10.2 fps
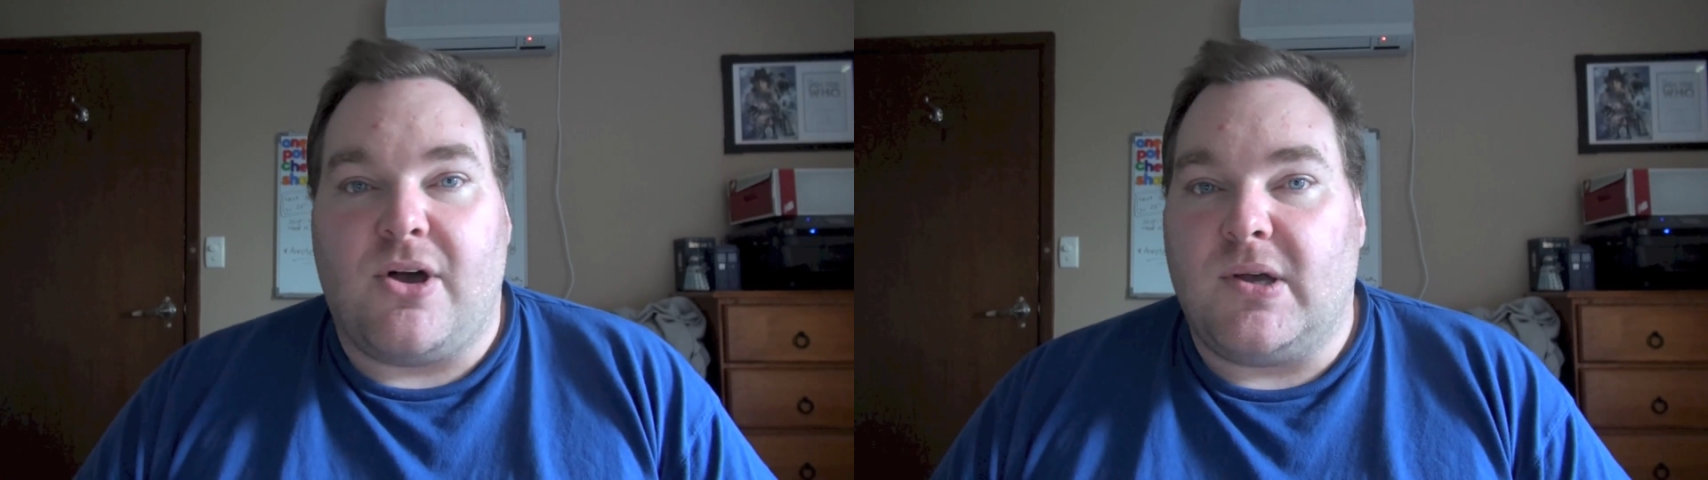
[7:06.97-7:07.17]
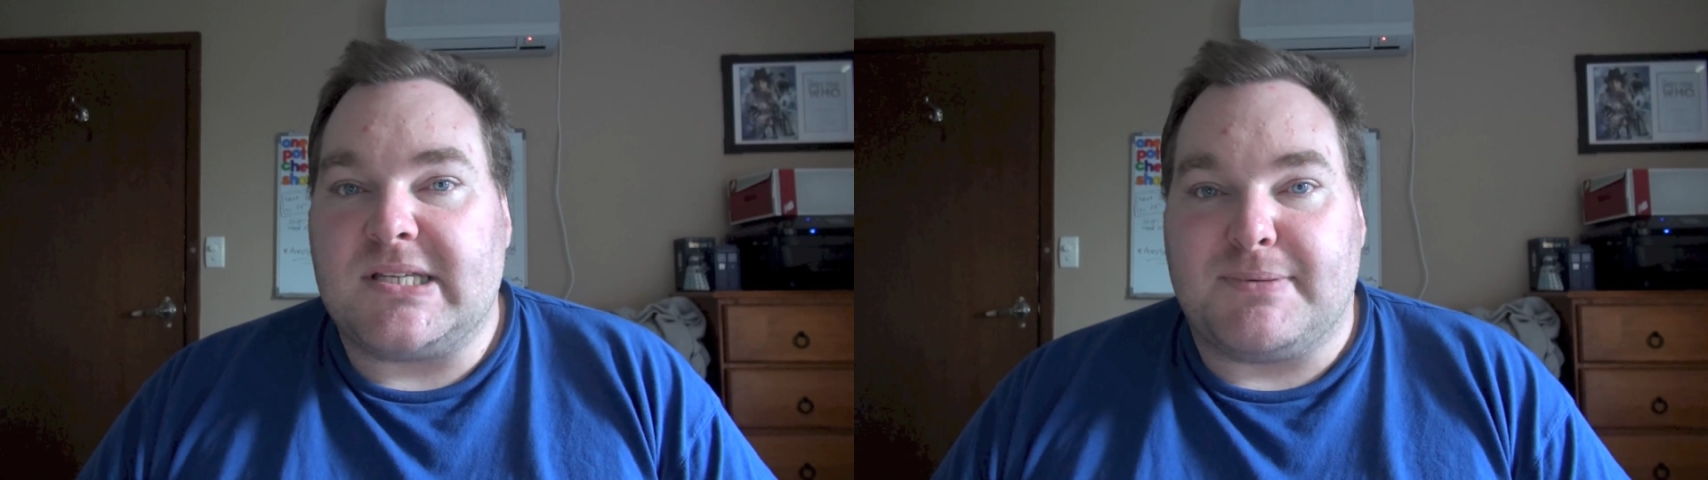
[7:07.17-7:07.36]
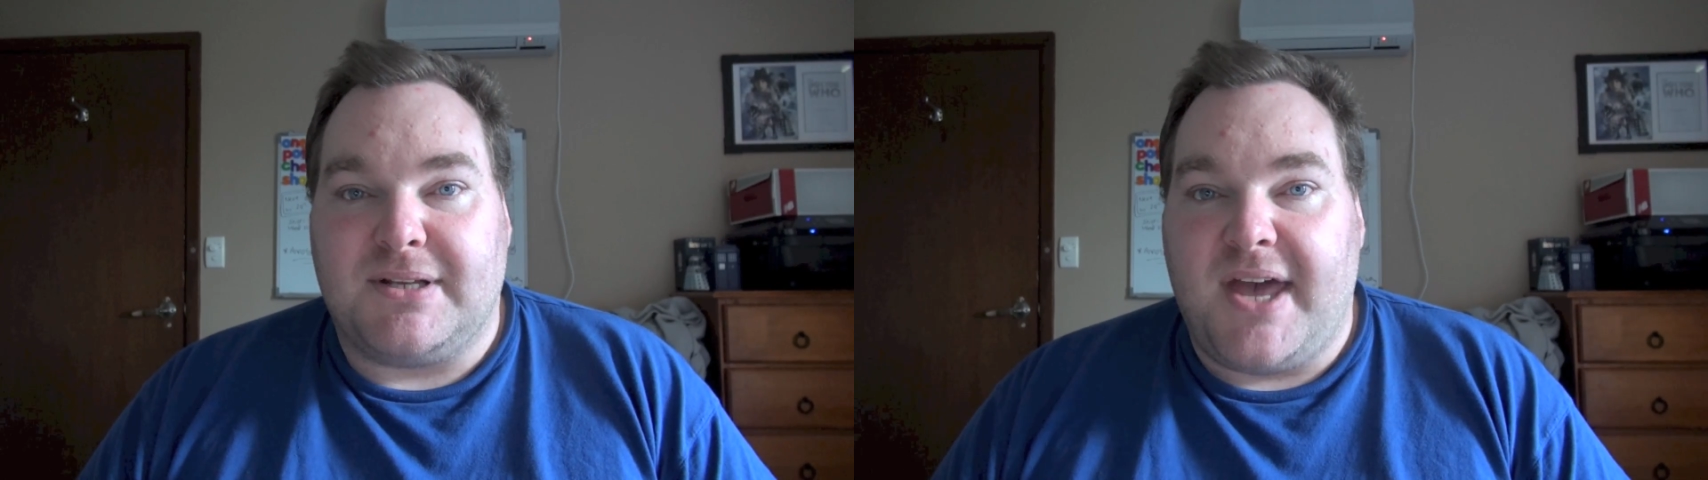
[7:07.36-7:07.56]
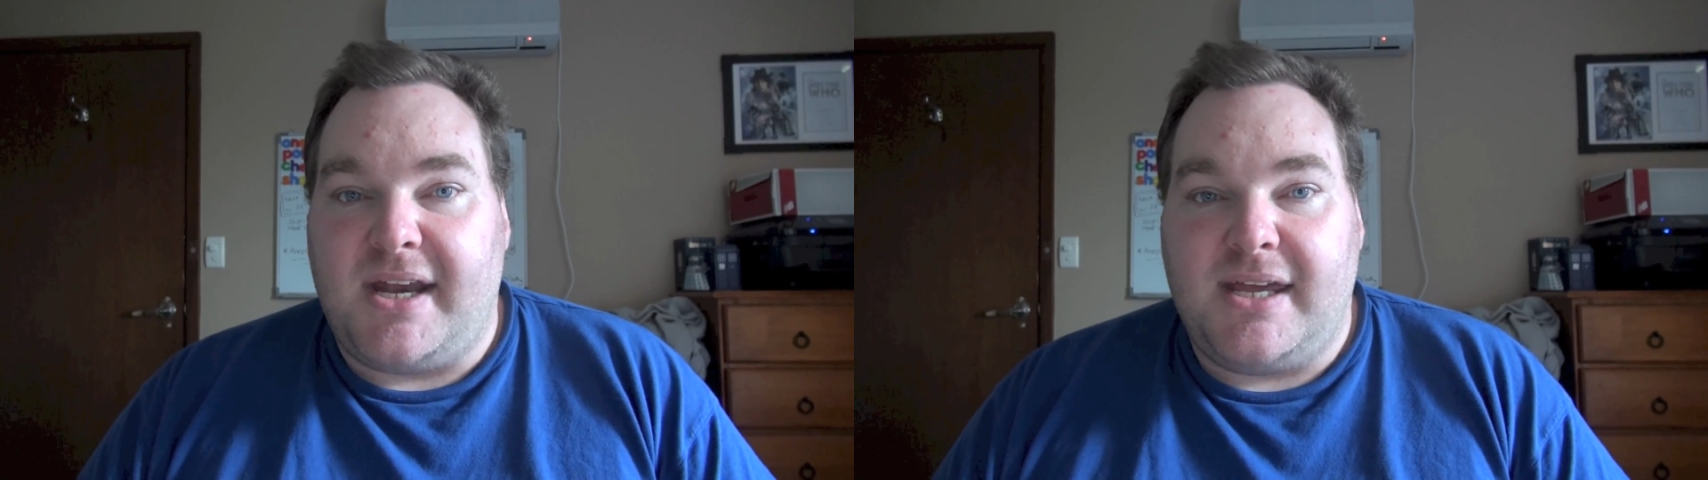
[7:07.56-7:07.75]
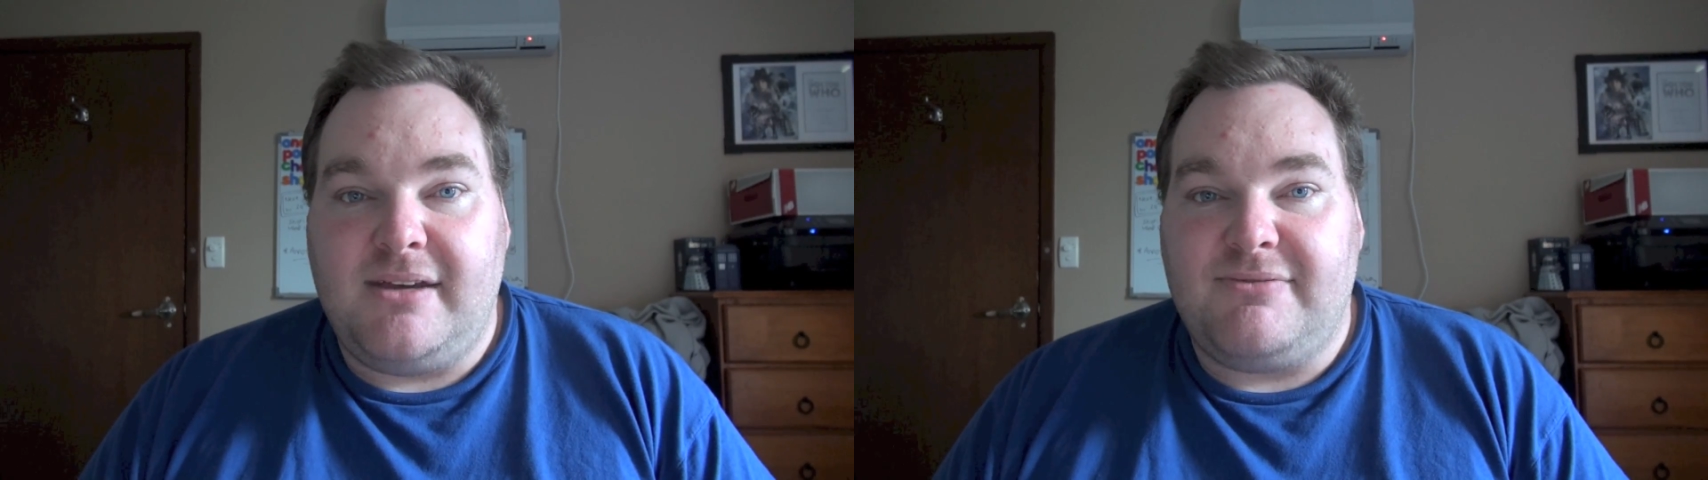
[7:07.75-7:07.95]
hospital
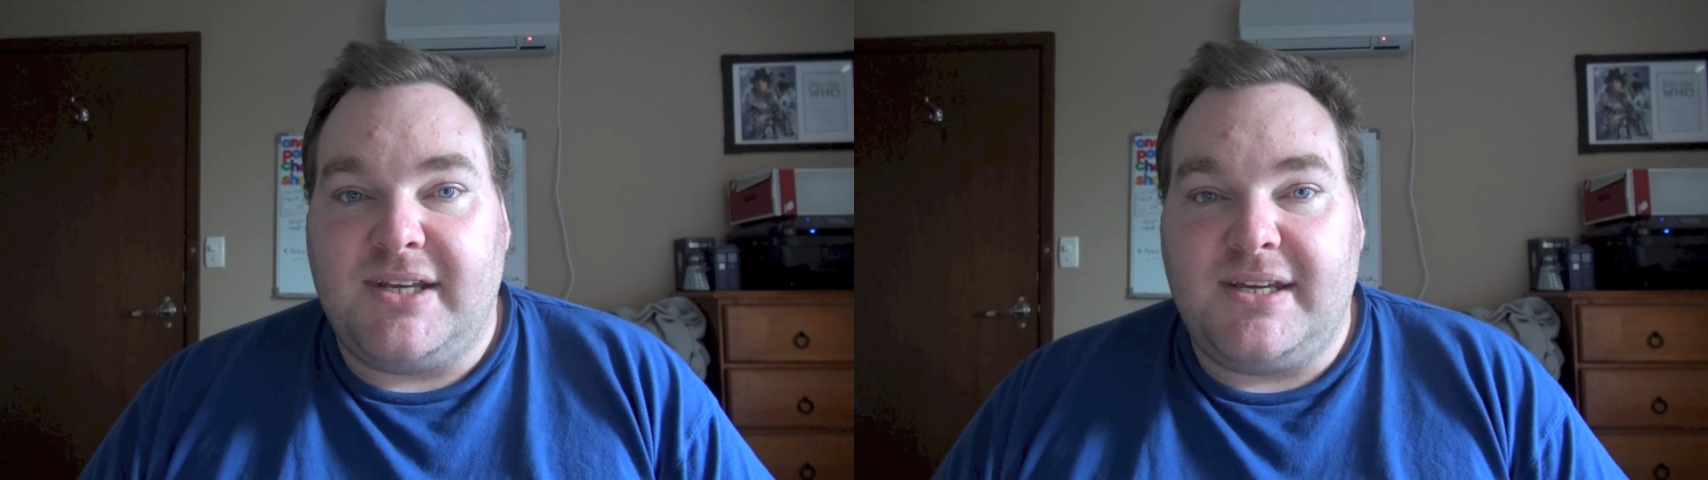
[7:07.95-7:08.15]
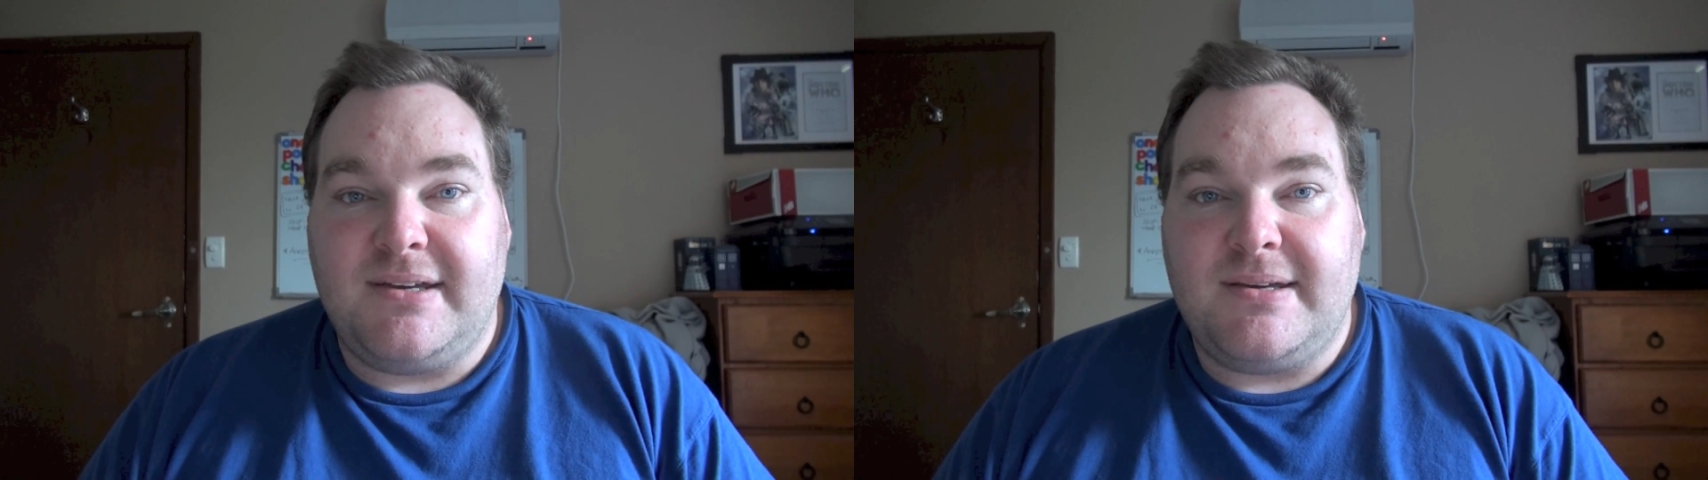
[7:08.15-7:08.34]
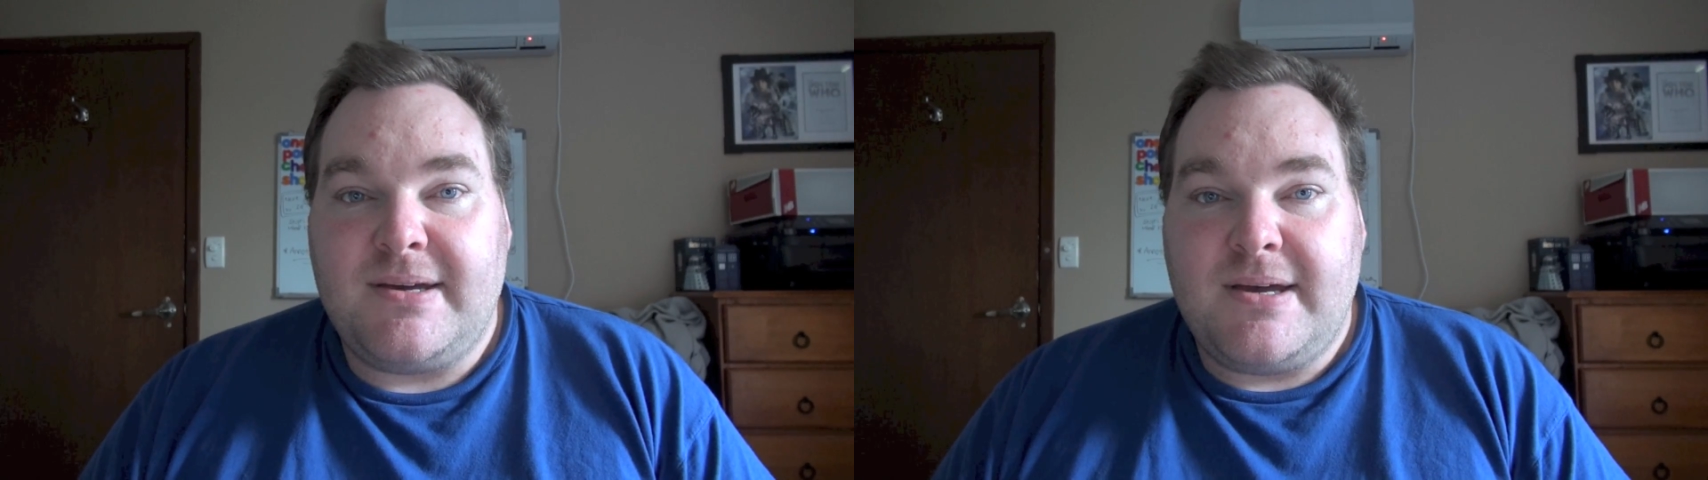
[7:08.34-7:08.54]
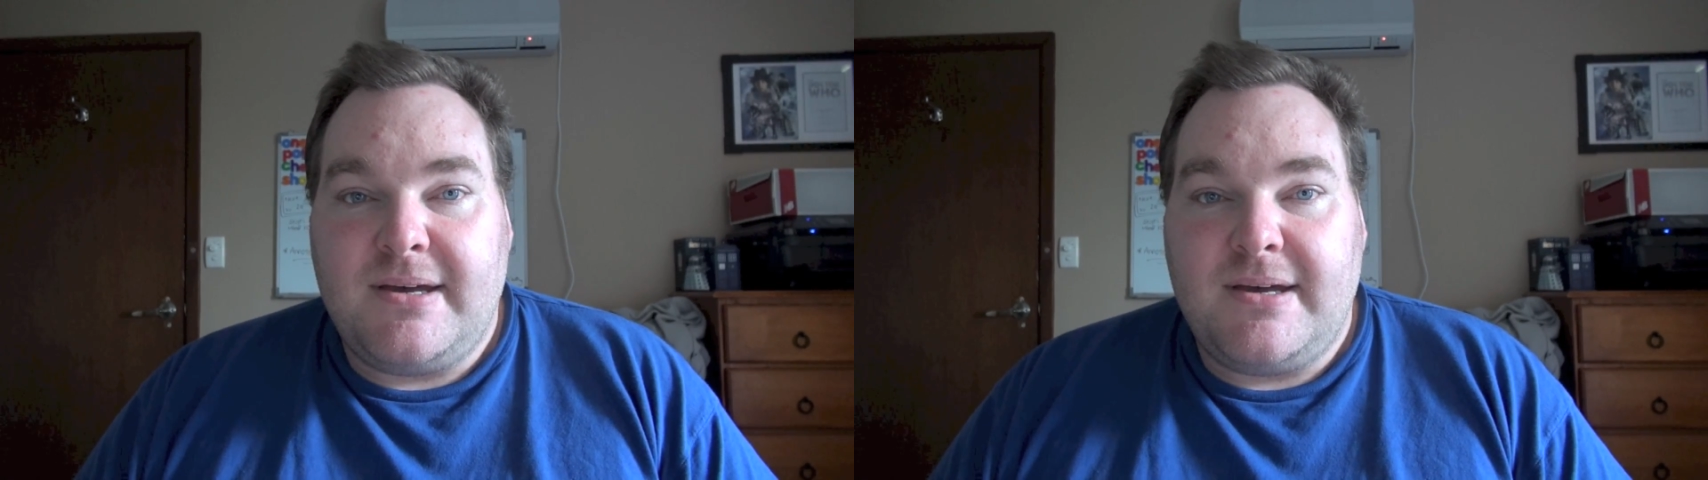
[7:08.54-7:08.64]
that evening,